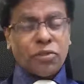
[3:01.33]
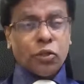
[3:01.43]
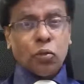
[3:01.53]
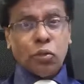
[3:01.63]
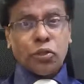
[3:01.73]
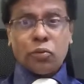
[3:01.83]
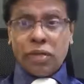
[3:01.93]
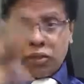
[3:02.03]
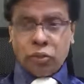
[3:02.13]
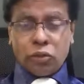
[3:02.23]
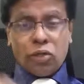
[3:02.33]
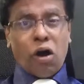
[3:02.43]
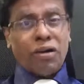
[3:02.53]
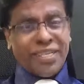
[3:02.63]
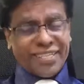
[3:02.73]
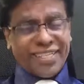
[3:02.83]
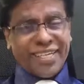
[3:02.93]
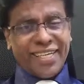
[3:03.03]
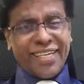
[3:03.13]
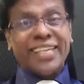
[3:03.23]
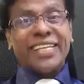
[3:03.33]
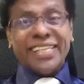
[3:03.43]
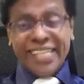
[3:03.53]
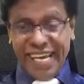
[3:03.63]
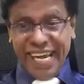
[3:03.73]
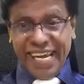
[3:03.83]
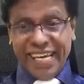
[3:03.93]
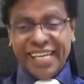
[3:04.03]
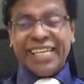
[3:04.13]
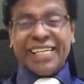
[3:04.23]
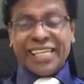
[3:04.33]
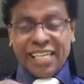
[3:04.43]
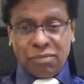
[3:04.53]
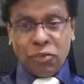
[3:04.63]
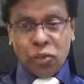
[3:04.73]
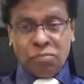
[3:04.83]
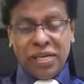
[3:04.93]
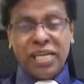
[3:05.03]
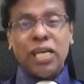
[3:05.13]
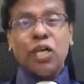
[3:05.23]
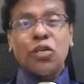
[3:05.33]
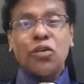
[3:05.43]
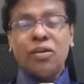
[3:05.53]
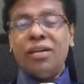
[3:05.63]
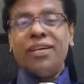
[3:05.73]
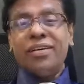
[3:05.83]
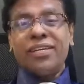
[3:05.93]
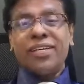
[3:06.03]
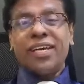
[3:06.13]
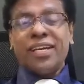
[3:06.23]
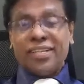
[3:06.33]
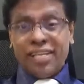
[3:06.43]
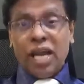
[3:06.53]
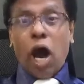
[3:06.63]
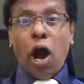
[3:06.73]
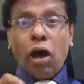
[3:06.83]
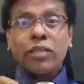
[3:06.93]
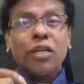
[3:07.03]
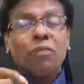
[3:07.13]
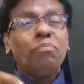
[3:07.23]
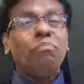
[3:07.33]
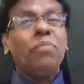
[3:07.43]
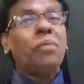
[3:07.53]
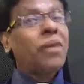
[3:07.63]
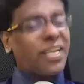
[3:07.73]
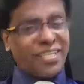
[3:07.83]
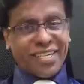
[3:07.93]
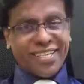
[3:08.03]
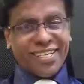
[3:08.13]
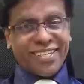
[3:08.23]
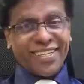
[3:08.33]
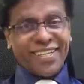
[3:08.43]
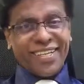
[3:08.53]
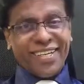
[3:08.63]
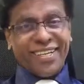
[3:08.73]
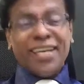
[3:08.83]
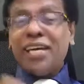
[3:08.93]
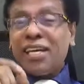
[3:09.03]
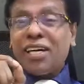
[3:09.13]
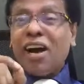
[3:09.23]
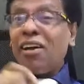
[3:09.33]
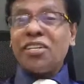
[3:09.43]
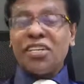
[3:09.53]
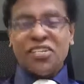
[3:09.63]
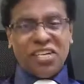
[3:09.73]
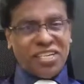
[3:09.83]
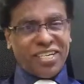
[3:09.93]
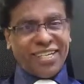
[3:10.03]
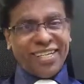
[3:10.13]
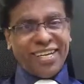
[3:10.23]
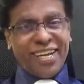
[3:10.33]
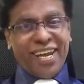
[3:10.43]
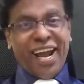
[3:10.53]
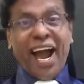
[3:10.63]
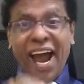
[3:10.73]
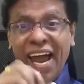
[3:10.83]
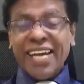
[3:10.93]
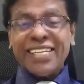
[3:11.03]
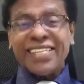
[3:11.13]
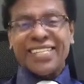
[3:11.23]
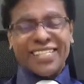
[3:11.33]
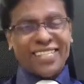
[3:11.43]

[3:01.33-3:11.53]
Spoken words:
school student to scholars, they come to me to learn the art of memorization, concentration and